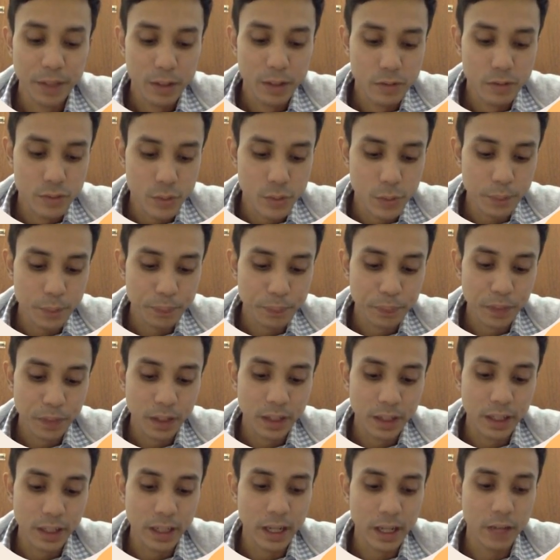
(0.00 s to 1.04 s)
So,
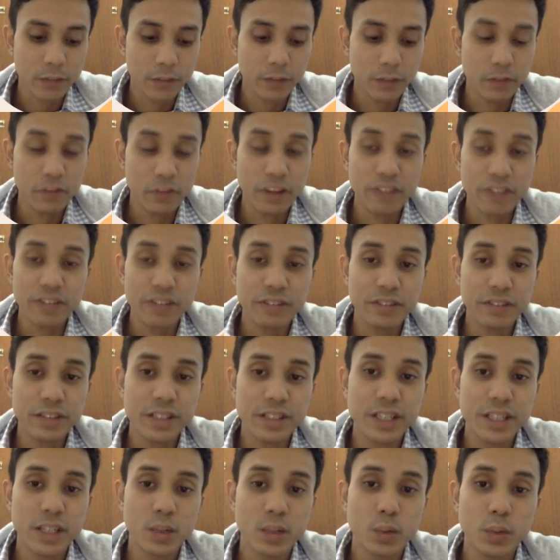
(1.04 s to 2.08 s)
it have very
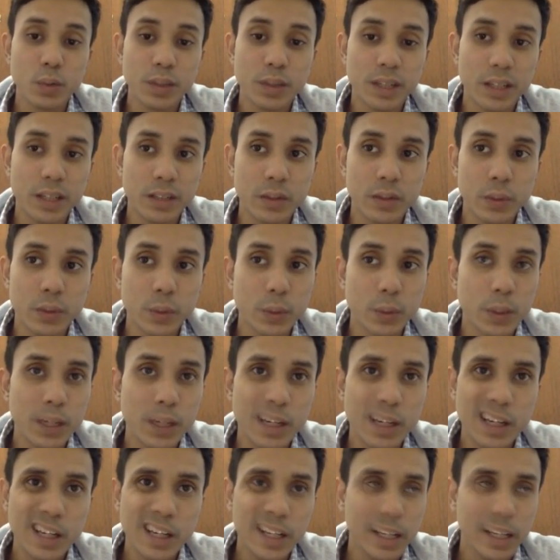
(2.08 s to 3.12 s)
rigid routine. So,
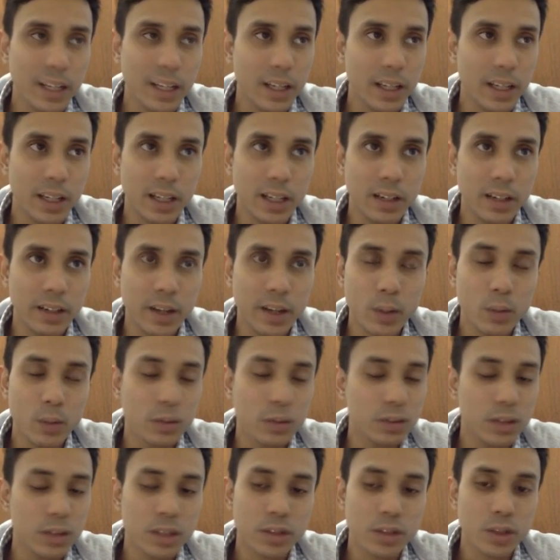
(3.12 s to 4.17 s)
they will
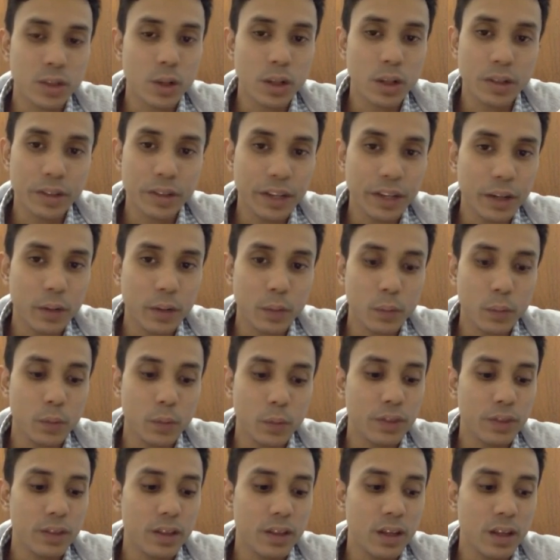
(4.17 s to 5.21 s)
not tolerate
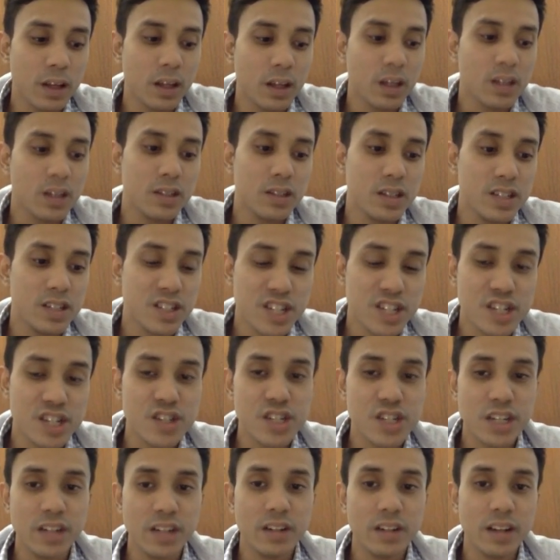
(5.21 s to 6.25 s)
with a
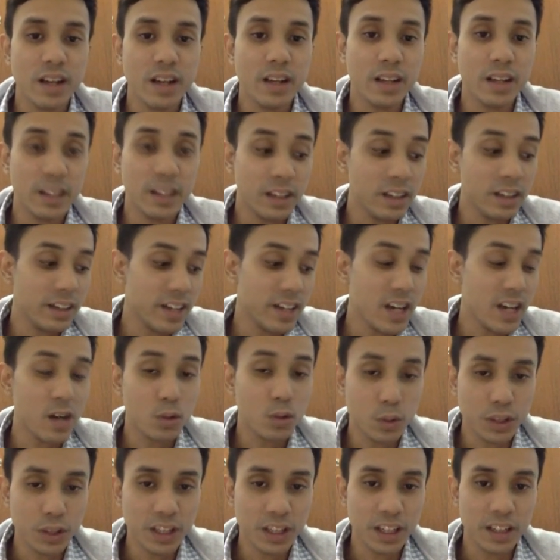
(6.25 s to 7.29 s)
change in their
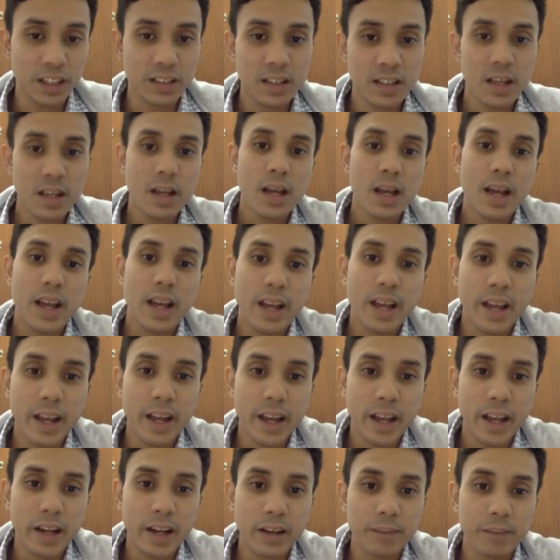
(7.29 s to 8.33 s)
routine,
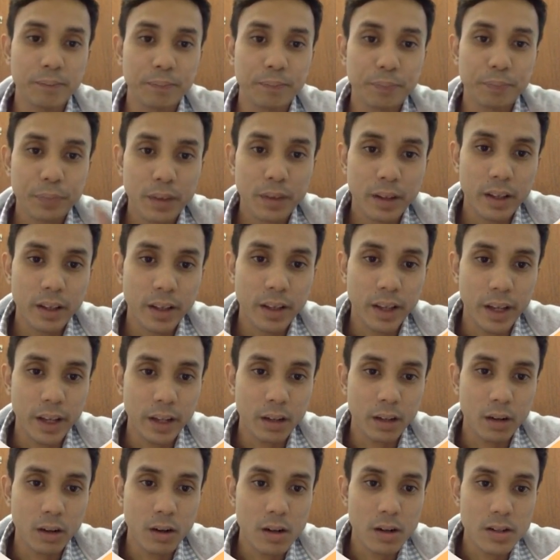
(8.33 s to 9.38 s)
and
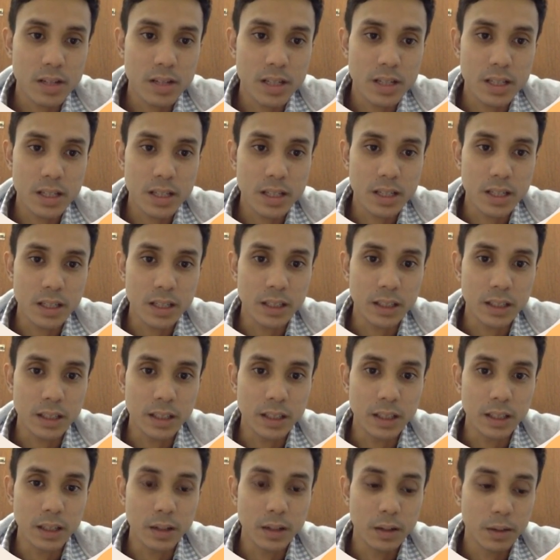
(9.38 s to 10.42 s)
can cause
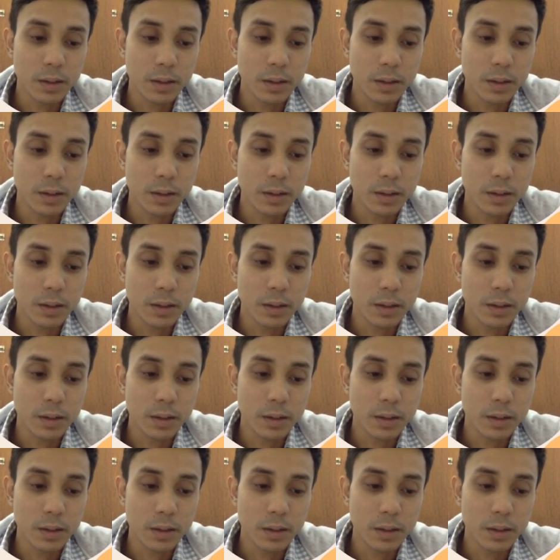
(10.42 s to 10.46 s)
the